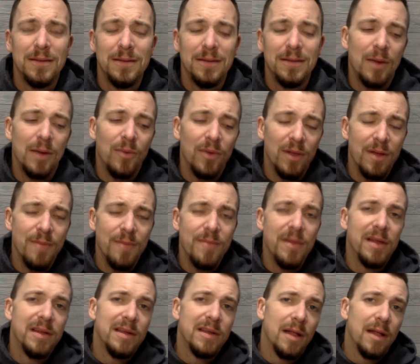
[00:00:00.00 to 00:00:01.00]
Not really a
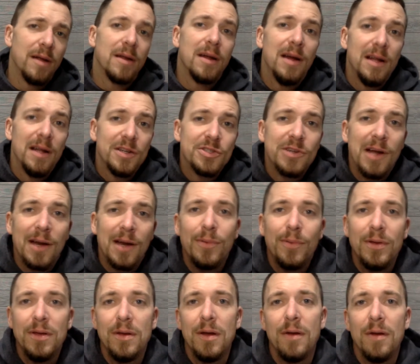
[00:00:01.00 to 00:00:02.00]
million-dollar contract,
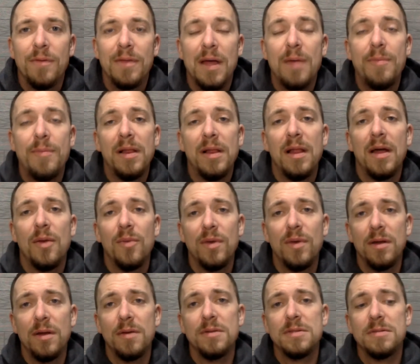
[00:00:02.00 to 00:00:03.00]
but, you know, that'd be a lot of
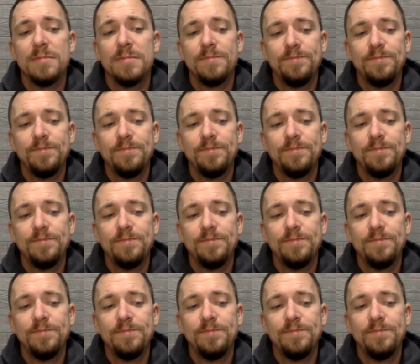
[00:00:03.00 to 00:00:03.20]
windows.